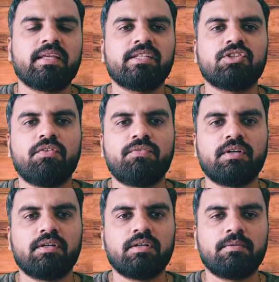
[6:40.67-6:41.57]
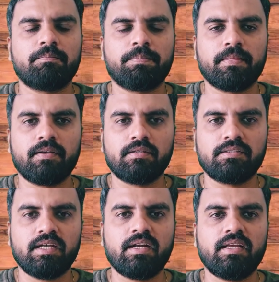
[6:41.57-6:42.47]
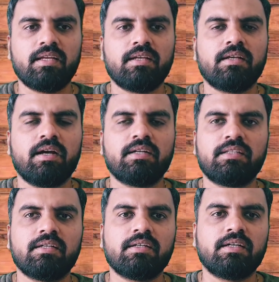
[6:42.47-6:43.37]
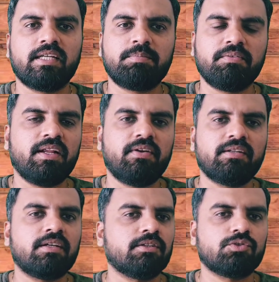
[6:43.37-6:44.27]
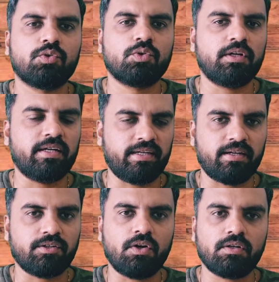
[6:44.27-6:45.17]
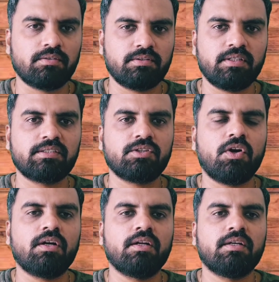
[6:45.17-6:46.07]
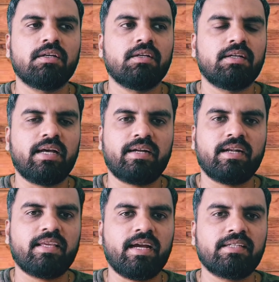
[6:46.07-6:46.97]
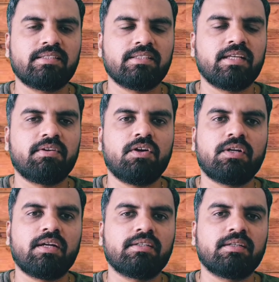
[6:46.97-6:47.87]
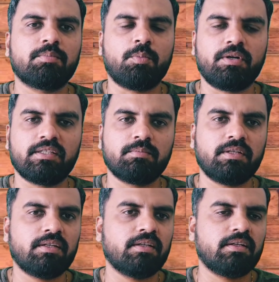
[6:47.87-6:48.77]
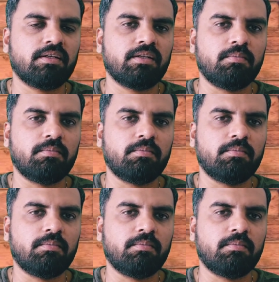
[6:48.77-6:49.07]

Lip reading: But in case of CRE, at the SPV level, there is no debt at all. It's all directly cash is given out and the property is been